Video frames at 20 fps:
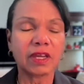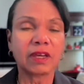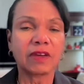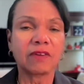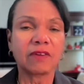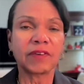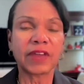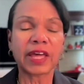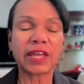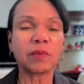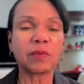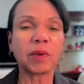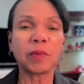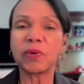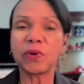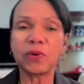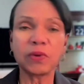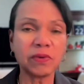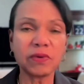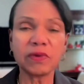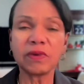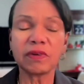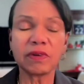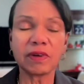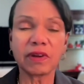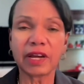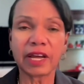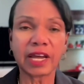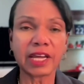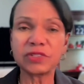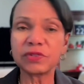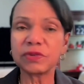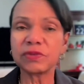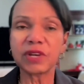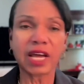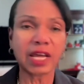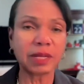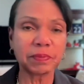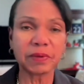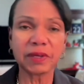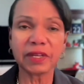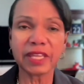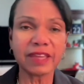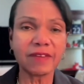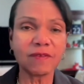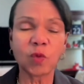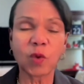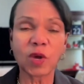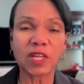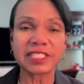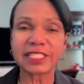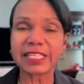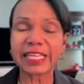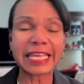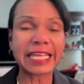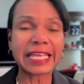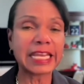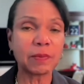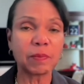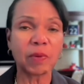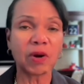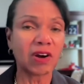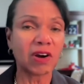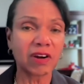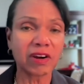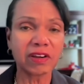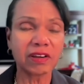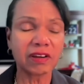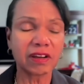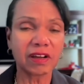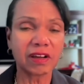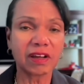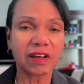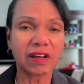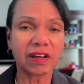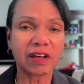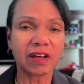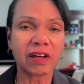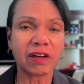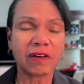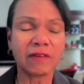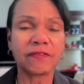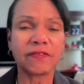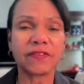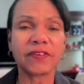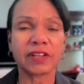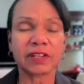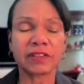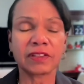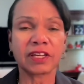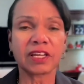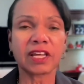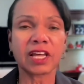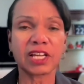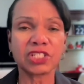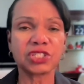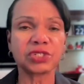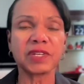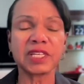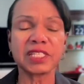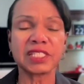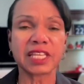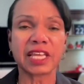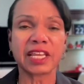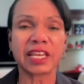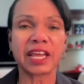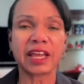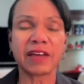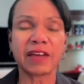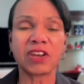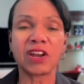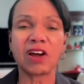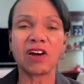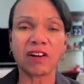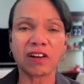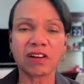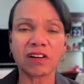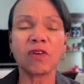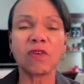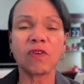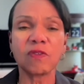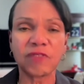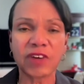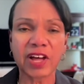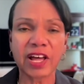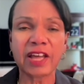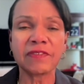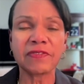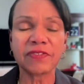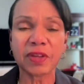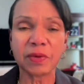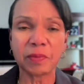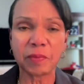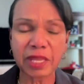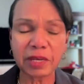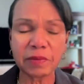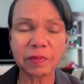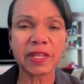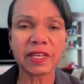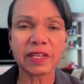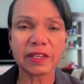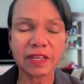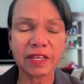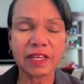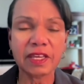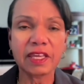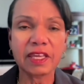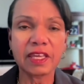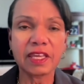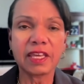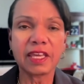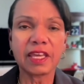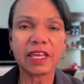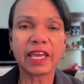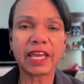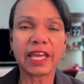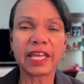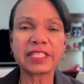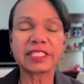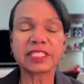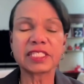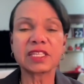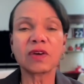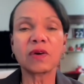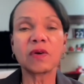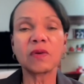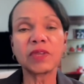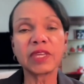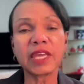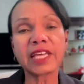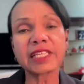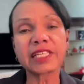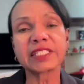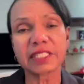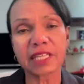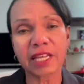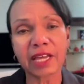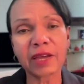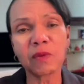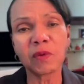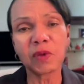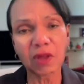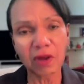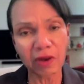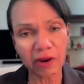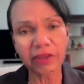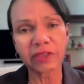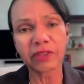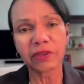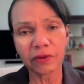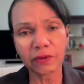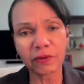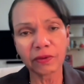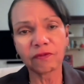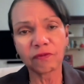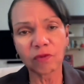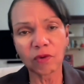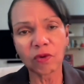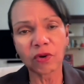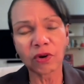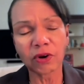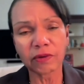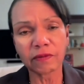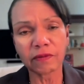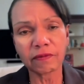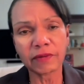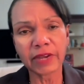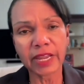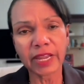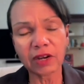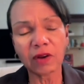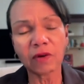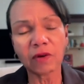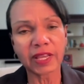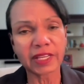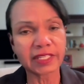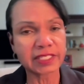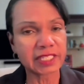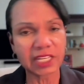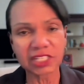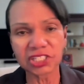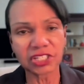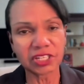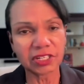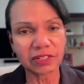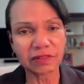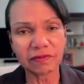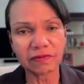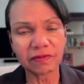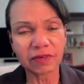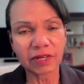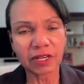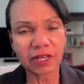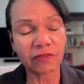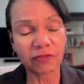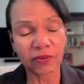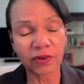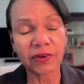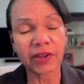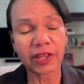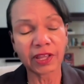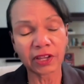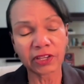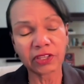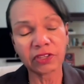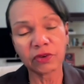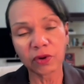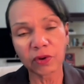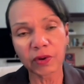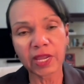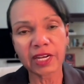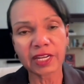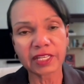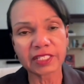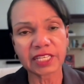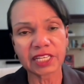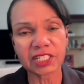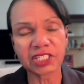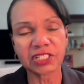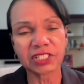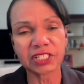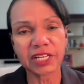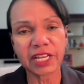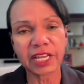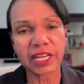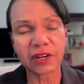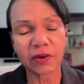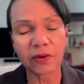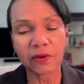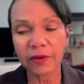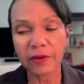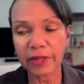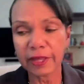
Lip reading: Vladimir Putin, I do not believe, wants any part of the countries that have an Article 5 commitment. And so, yes, I will argue for NATO accession, for Ukraine accession to NATO.